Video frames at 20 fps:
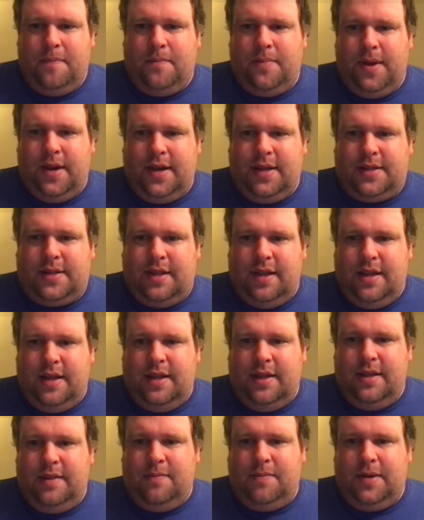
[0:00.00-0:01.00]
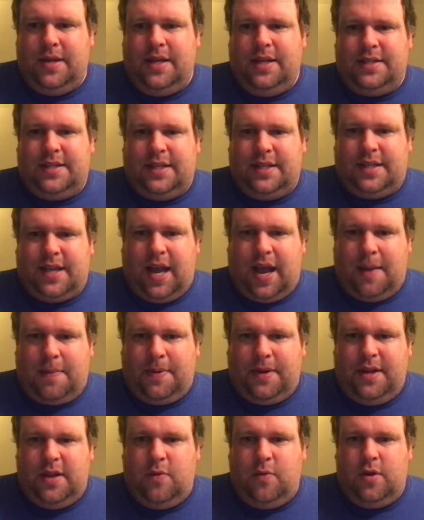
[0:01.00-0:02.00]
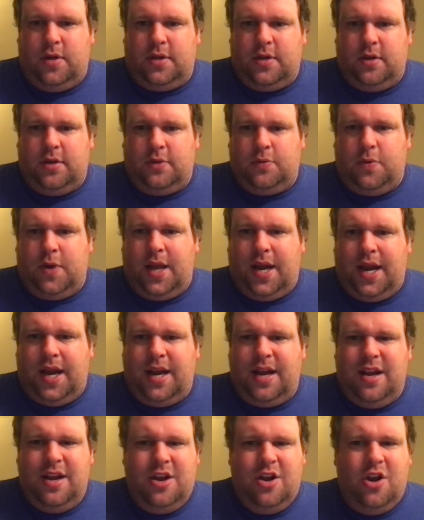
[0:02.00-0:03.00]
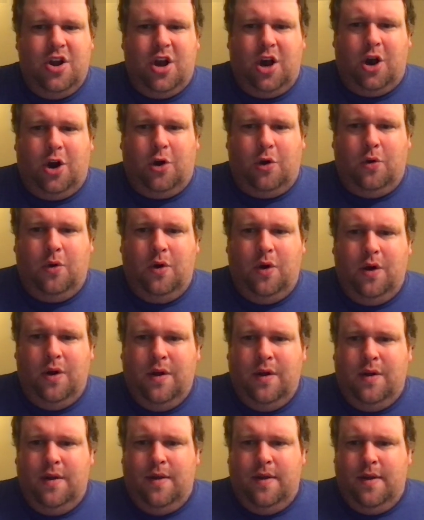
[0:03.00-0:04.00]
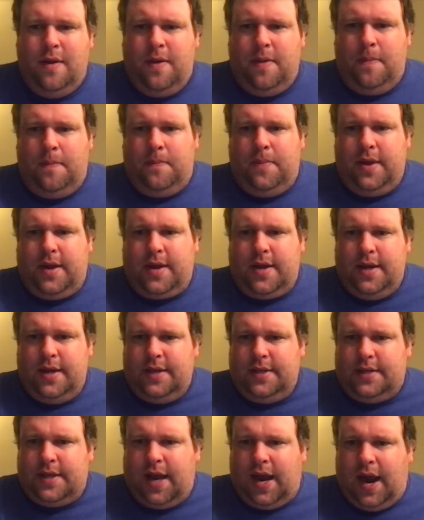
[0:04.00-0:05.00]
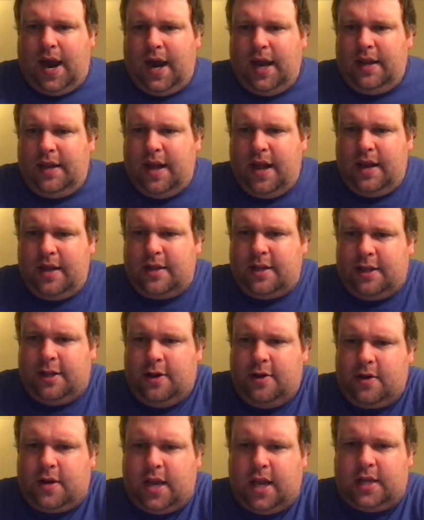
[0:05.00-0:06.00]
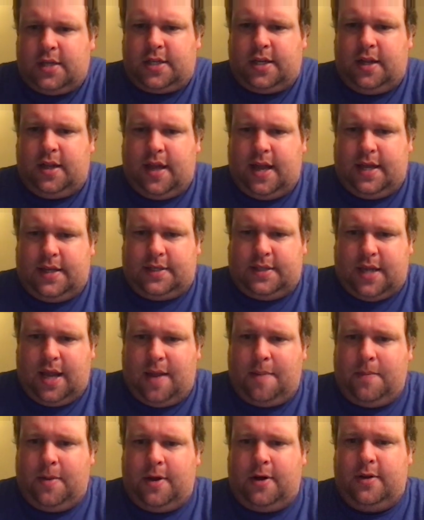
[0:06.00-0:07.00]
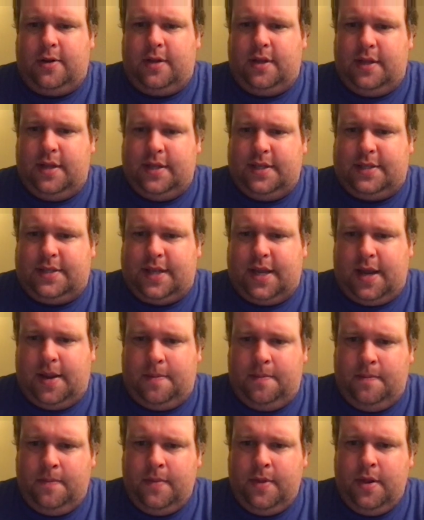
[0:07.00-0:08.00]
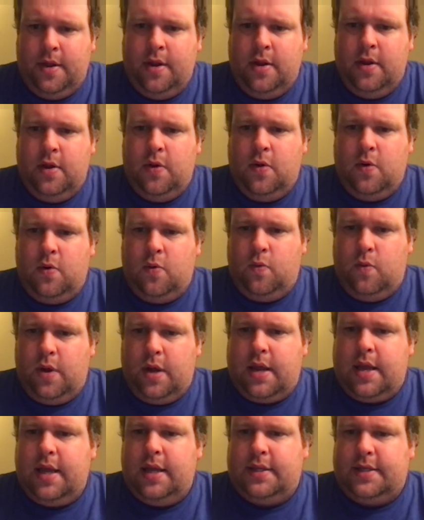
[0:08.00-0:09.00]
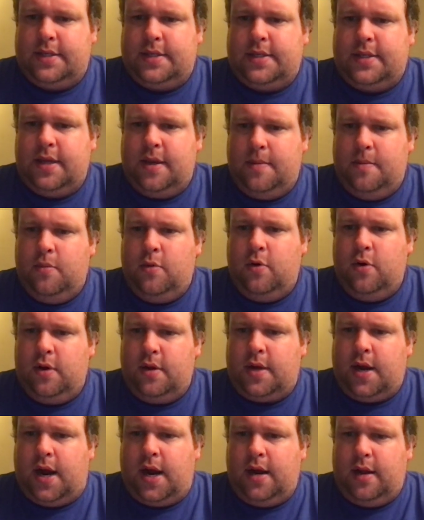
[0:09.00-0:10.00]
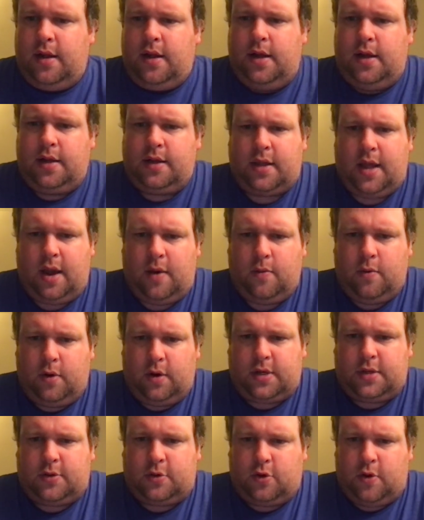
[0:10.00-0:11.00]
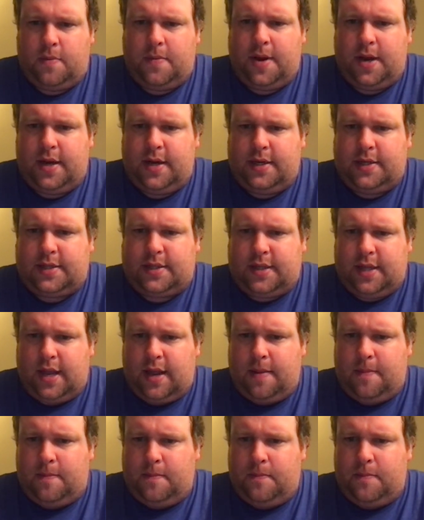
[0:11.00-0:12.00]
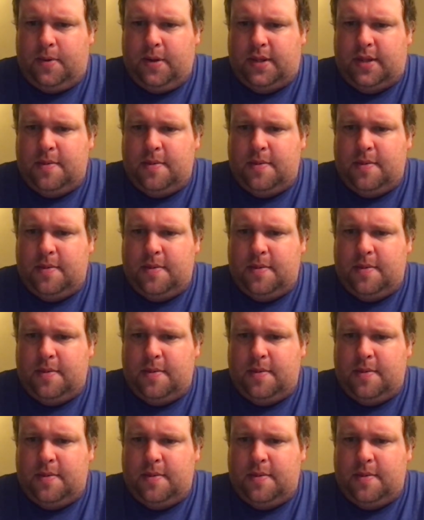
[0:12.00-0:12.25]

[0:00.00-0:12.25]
But is it topping the original's wedding? No, because I liked the location last time better than this time. We get some more dialogue that works tremendously, but